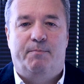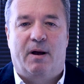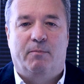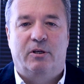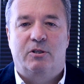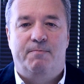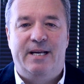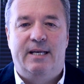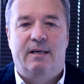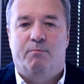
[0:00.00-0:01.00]
published
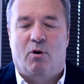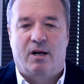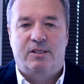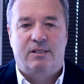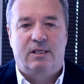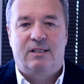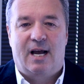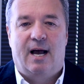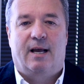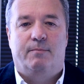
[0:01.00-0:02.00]
median processing
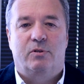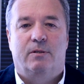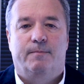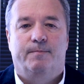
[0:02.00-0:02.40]
times.